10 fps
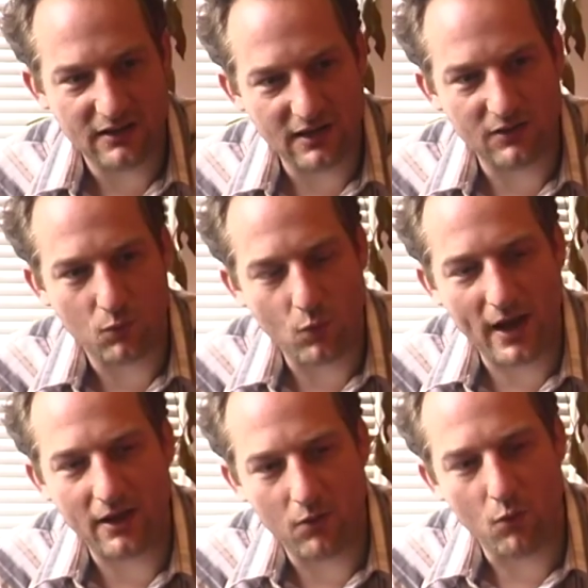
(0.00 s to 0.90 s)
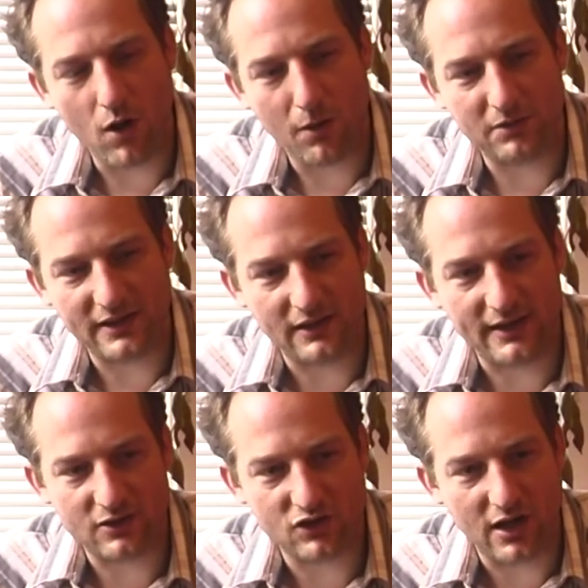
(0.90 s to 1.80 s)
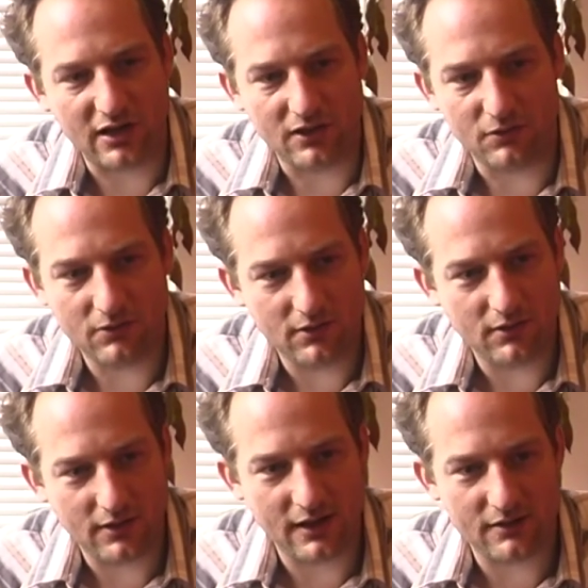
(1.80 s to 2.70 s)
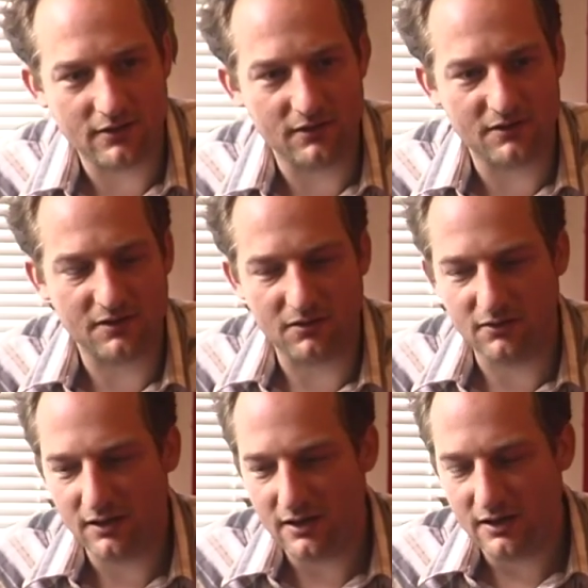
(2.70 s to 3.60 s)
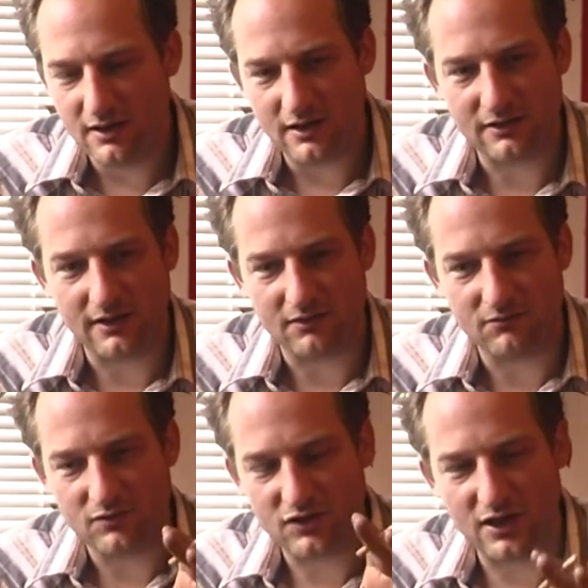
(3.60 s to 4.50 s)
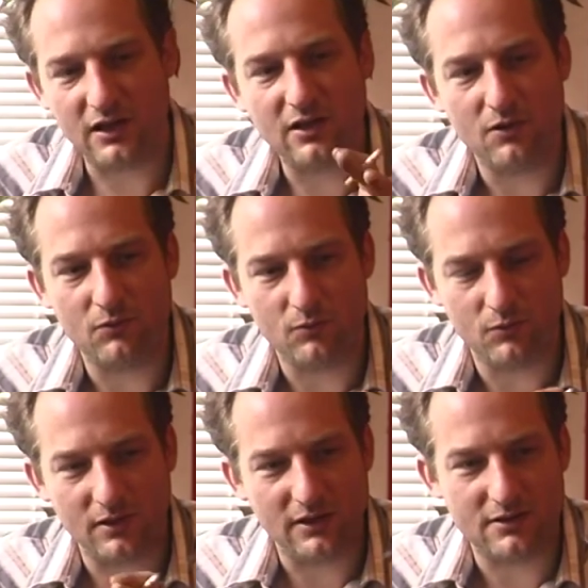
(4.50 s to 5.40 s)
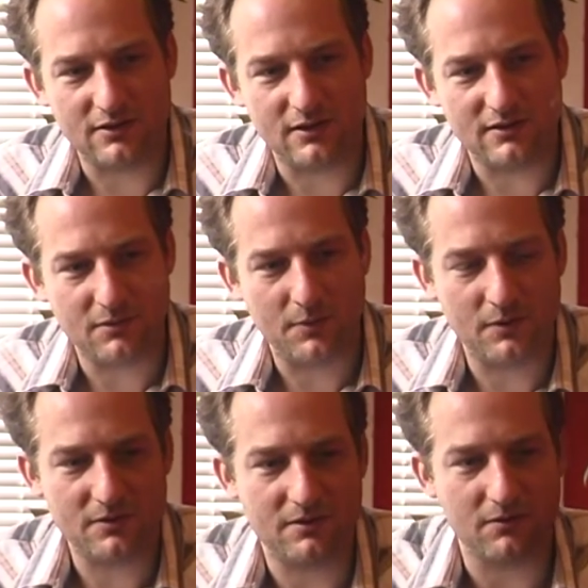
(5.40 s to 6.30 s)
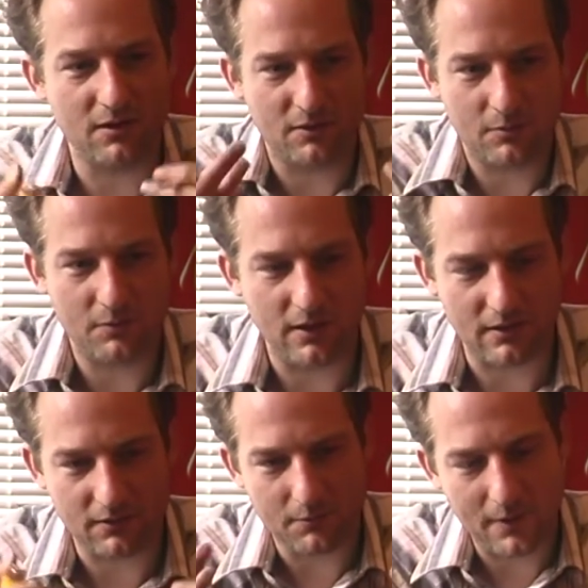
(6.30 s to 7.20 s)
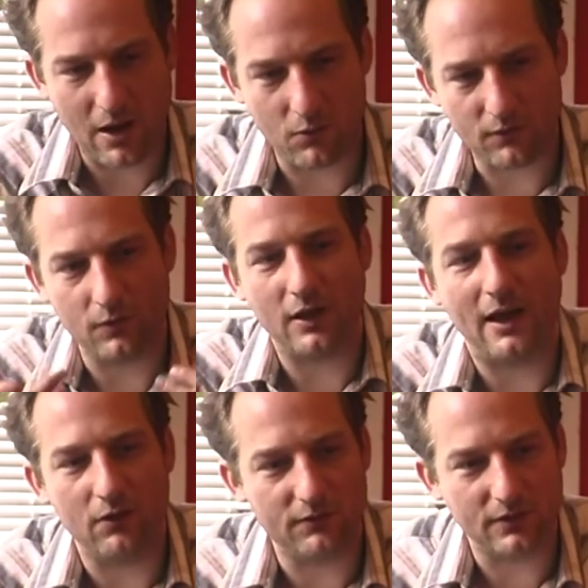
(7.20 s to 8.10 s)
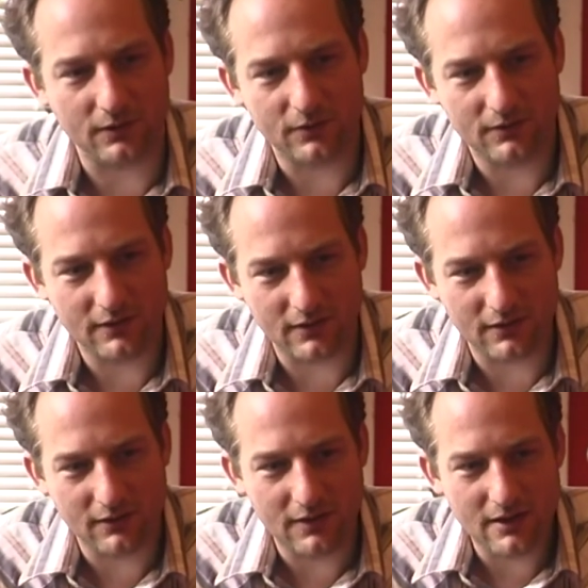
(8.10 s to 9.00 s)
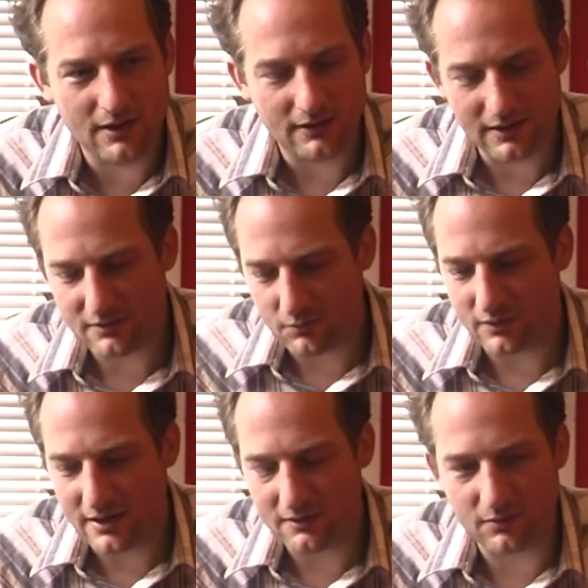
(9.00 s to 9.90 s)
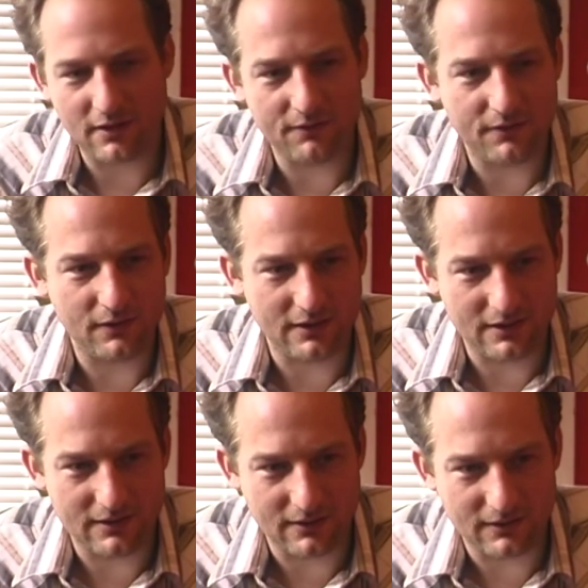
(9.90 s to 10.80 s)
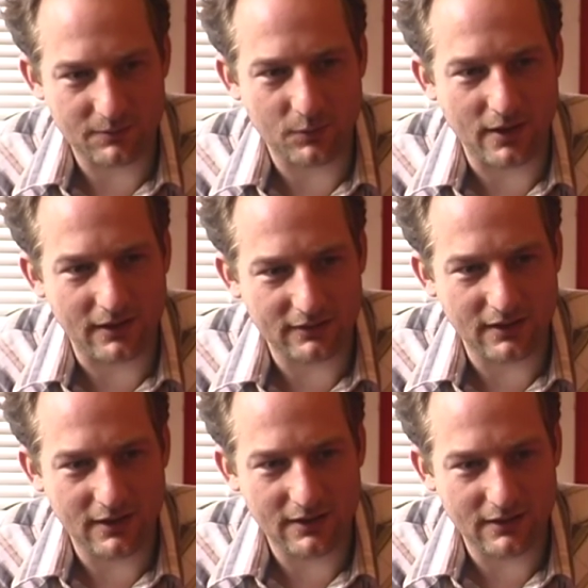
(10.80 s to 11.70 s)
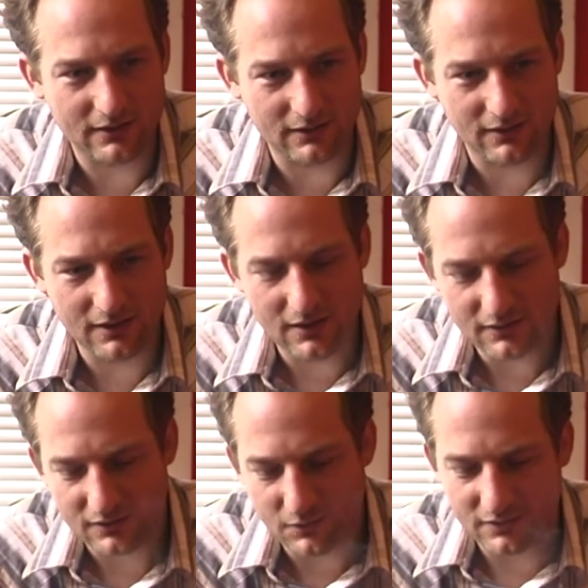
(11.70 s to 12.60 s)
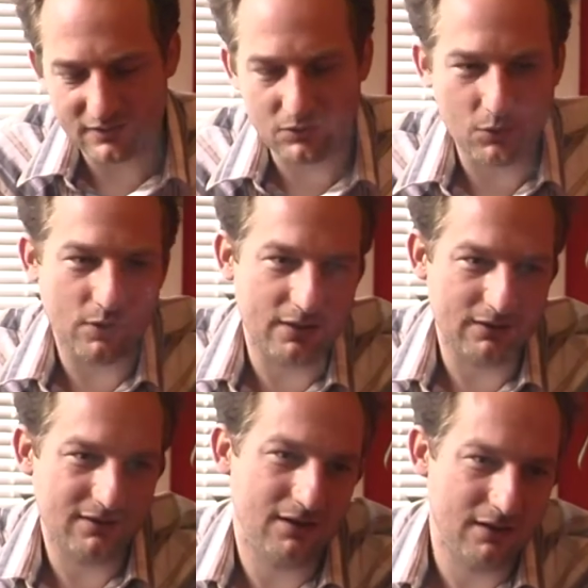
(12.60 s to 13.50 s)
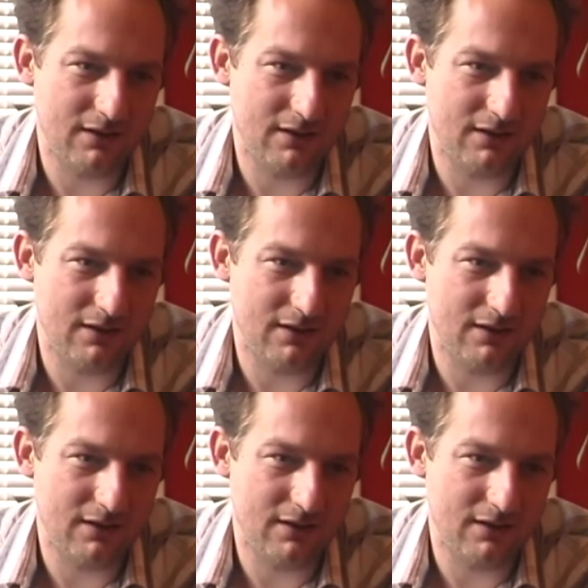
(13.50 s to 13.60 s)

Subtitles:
and wobbly like Jell-O. And so it's like Jell-O religion as opposed to a powerful outflow, you know. That's what I feel I need to express. So it's stories,